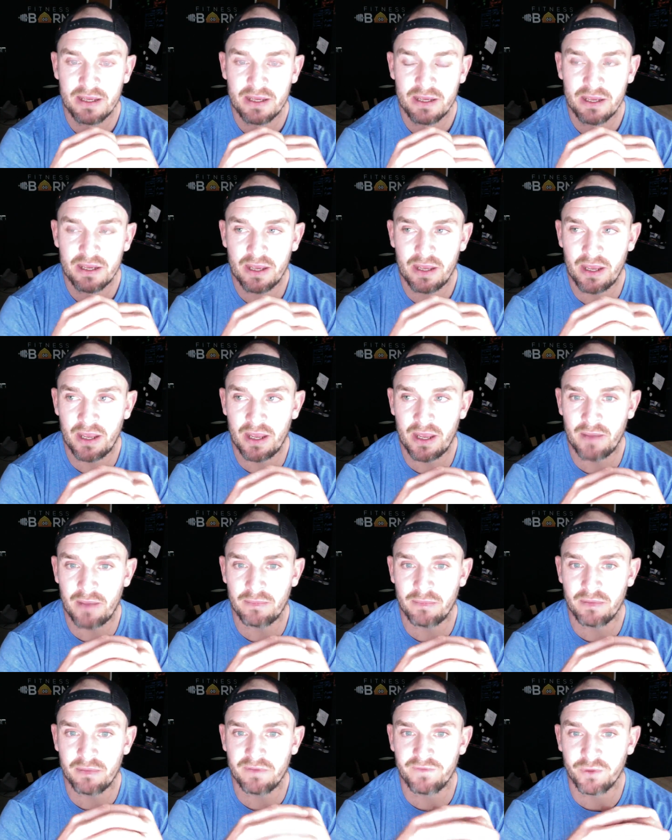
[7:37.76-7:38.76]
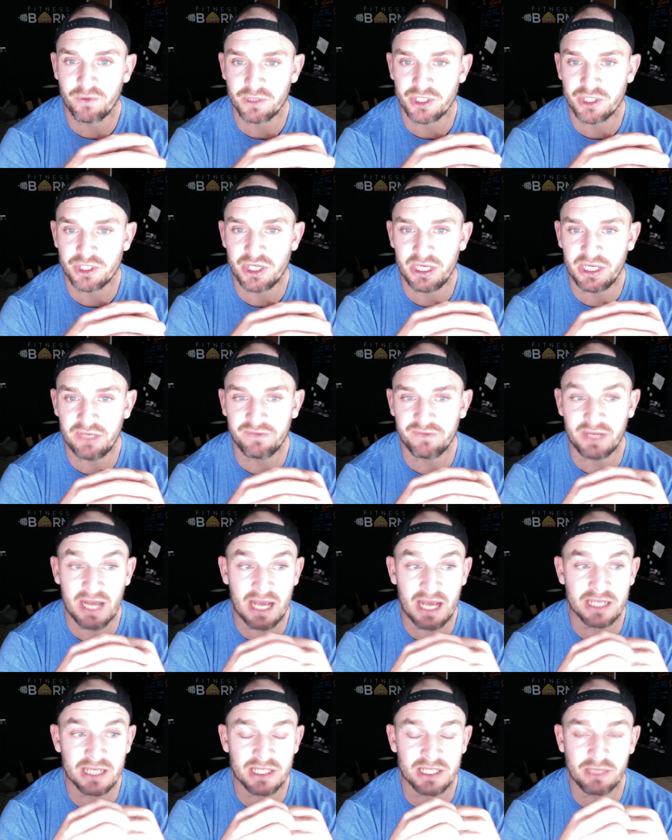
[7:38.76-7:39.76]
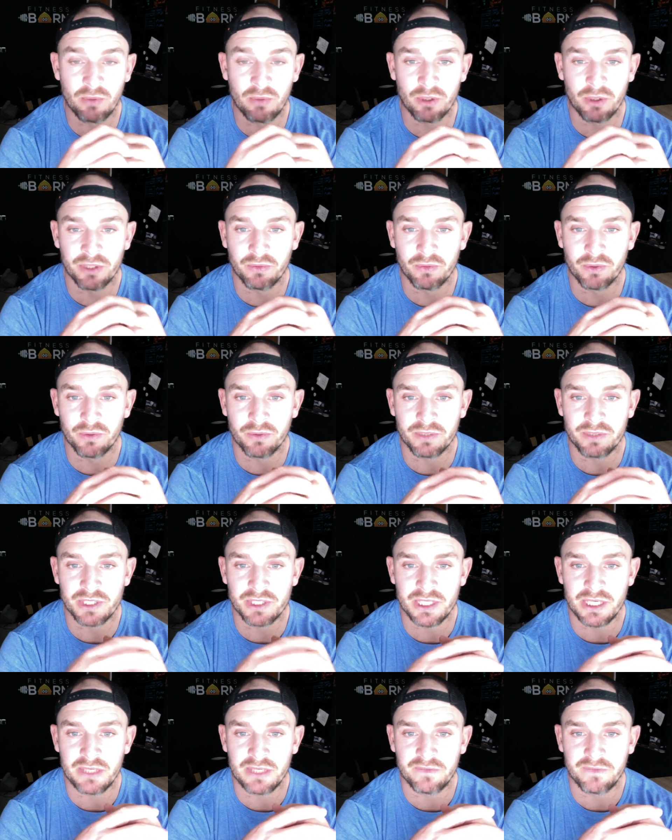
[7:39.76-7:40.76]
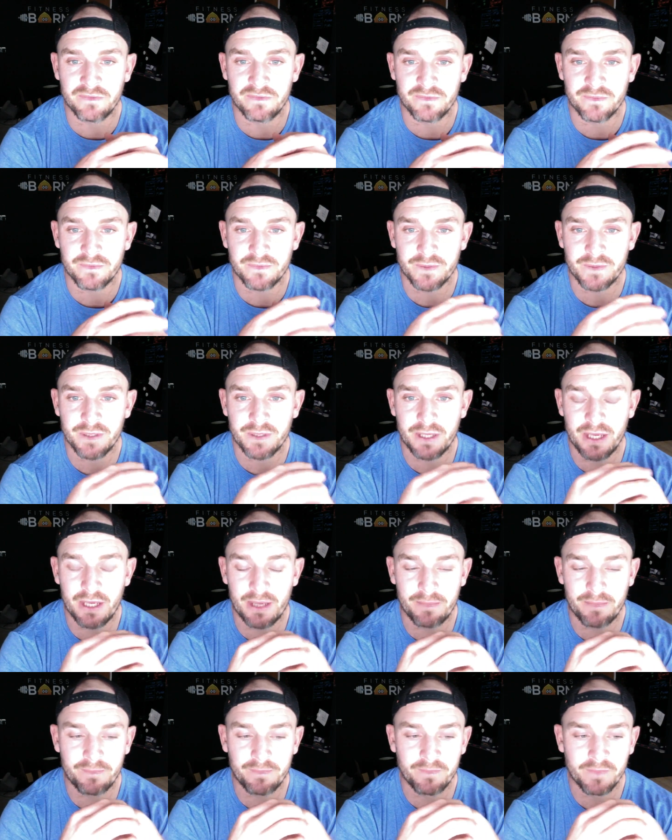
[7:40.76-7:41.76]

um, for achieving actually what you want to achieve. Um,